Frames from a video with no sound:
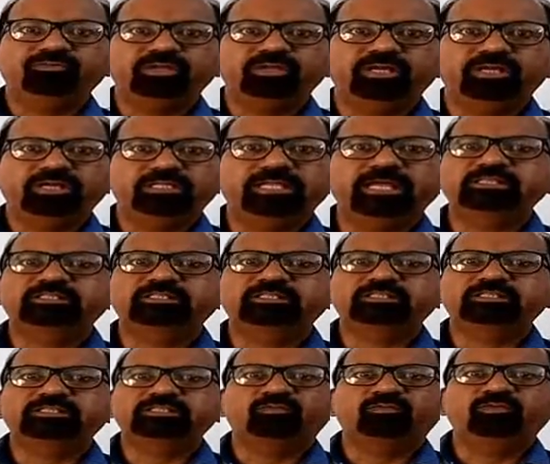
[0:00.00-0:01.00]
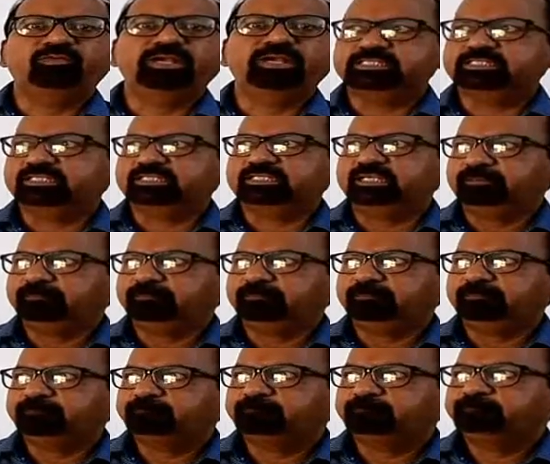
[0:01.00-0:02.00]
is a winter season,
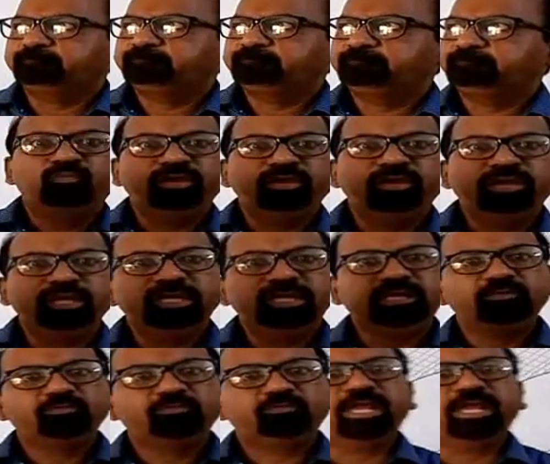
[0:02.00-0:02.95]
we feel the